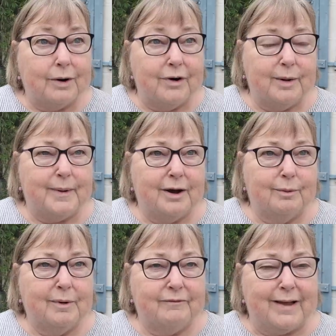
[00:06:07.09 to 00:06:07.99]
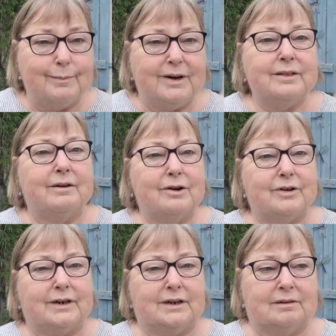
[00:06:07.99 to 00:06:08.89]
worry about my family that
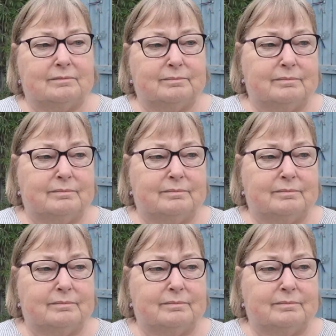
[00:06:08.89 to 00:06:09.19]
are in it.